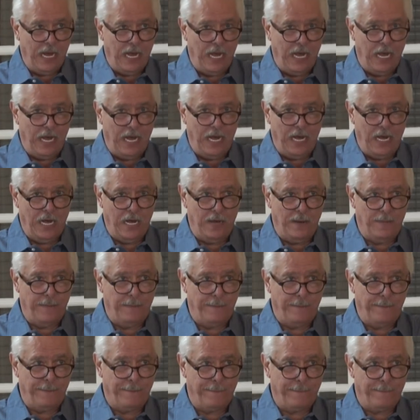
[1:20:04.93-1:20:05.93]

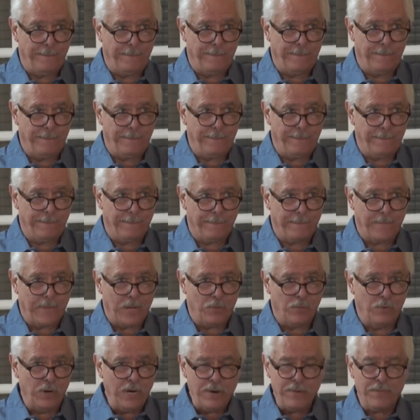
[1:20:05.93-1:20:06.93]
Um,
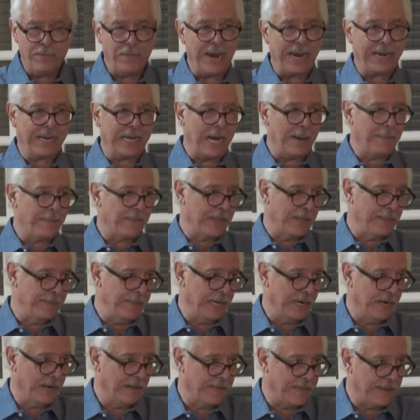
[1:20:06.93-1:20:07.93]
we would wake up in the
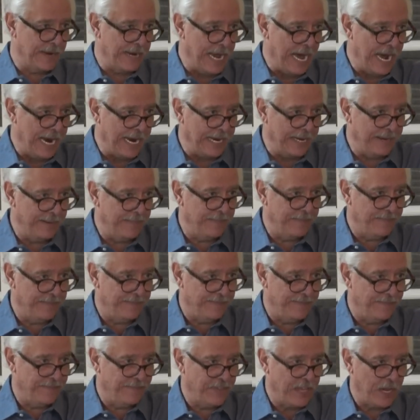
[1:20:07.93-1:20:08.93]
middle of the night,
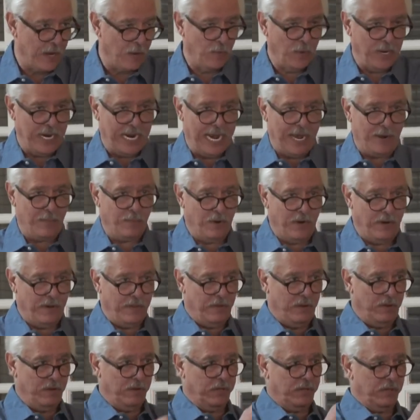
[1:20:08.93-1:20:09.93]
and we had one of
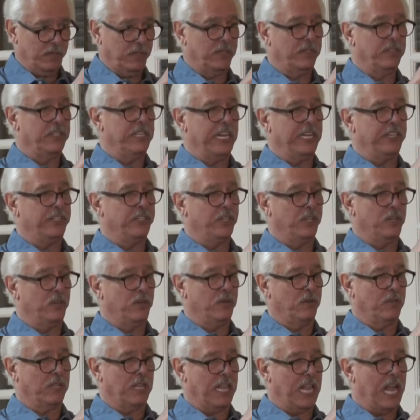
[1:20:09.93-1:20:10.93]
those
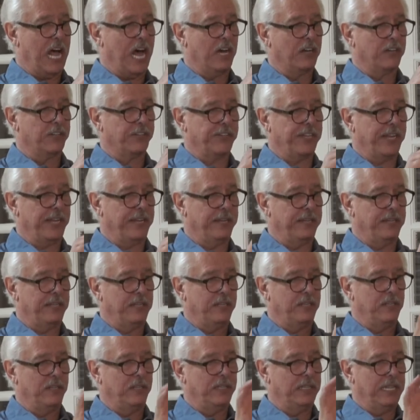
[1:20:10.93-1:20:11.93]
digital clocks that
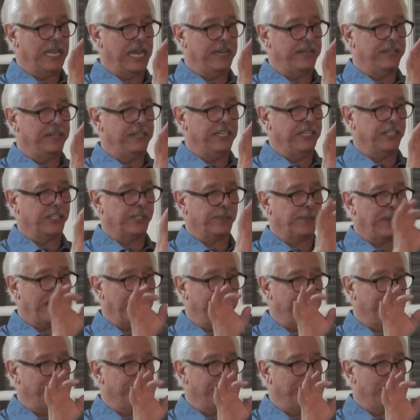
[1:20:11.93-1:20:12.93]
that
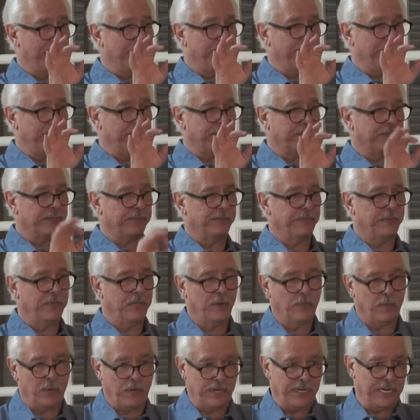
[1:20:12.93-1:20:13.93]
displayed the numbers.
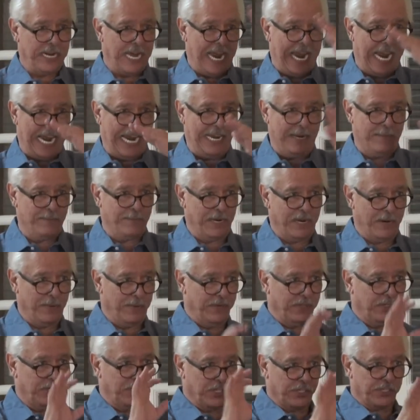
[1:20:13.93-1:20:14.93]
It wasn't a hand, but it
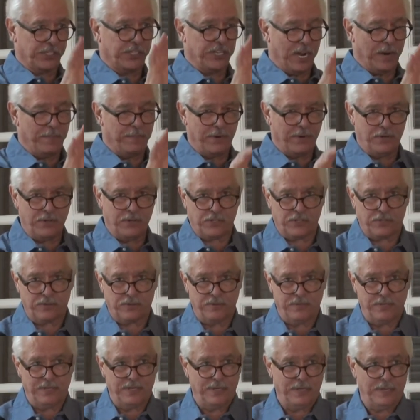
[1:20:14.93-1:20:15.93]
was just numbers.
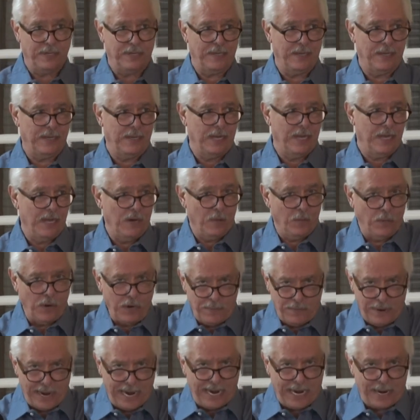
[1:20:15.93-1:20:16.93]
We'd
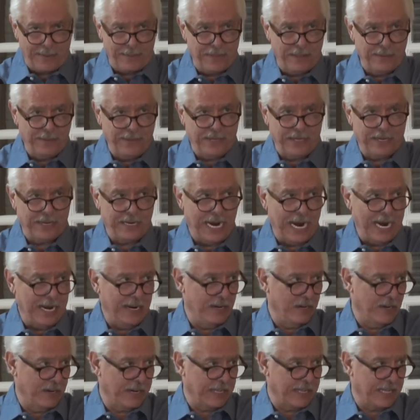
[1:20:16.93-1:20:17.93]
wake up in the middle of the night,
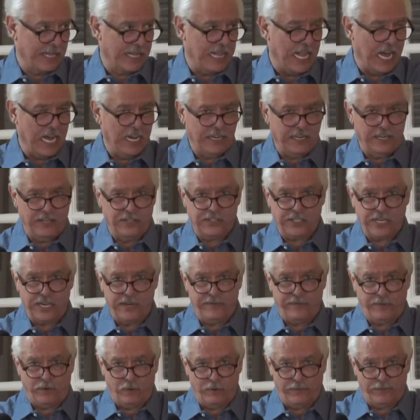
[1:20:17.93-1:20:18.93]
look at the clock, and say
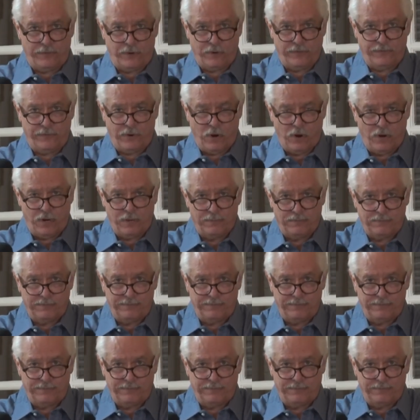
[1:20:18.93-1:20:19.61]
four four four.